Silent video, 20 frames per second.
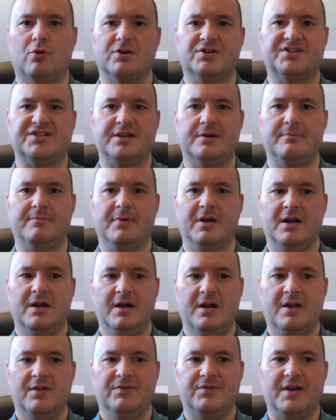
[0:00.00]
towards them,
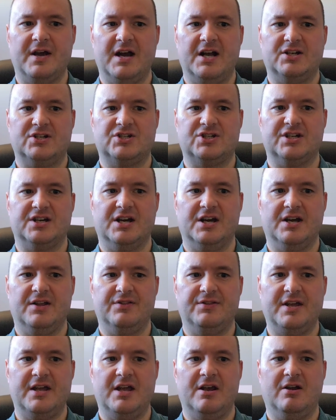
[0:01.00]
that
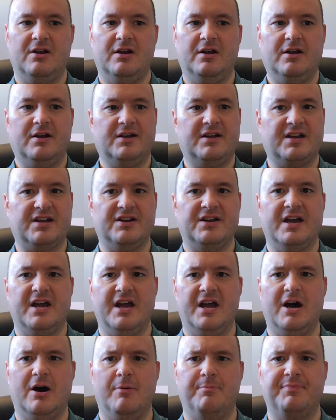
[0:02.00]
they can
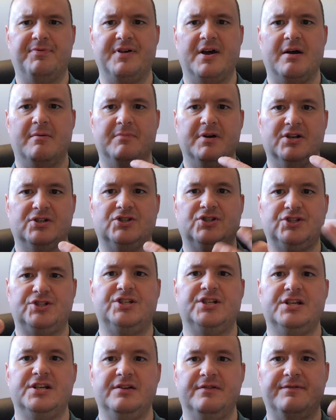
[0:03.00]
help them
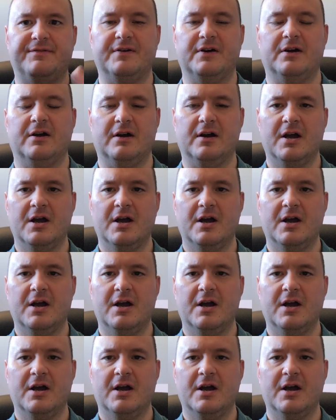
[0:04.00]
achieve